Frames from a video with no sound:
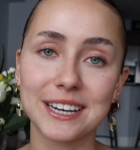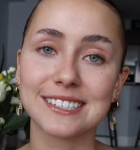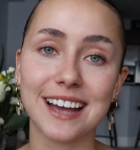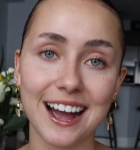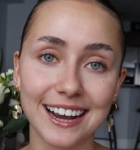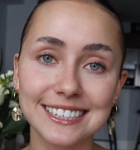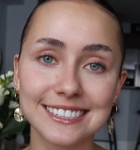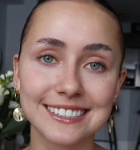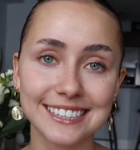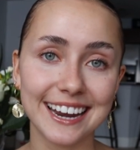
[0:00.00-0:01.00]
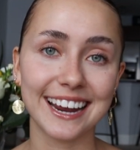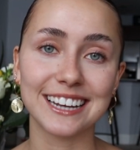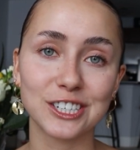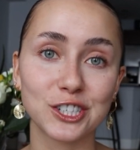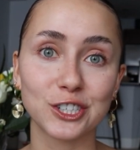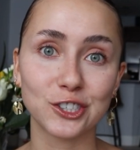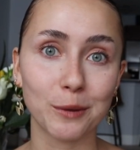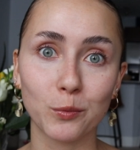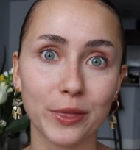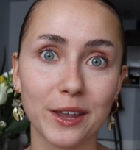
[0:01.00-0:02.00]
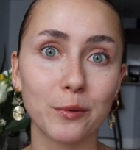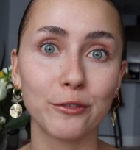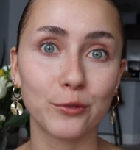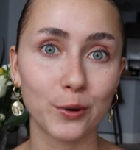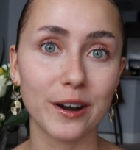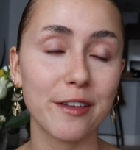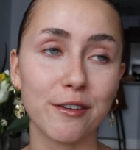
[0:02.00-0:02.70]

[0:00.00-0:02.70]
because I didn't, and I had to search up what they were for.